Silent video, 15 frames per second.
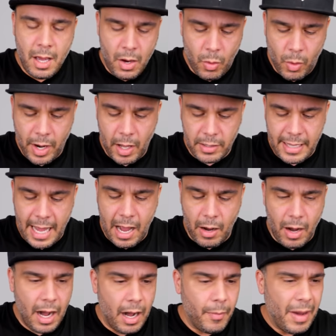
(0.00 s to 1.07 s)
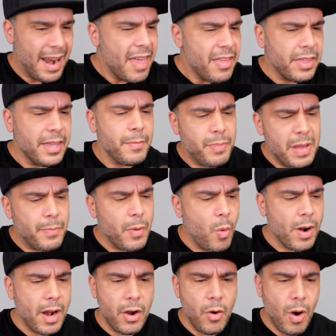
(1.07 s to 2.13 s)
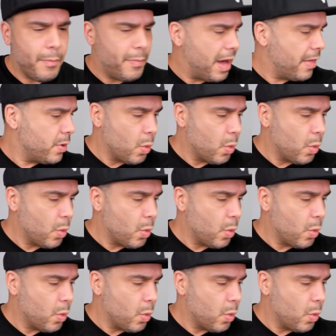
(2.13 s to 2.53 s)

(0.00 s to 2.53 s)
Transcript: What else? Now, another thing, people want to know about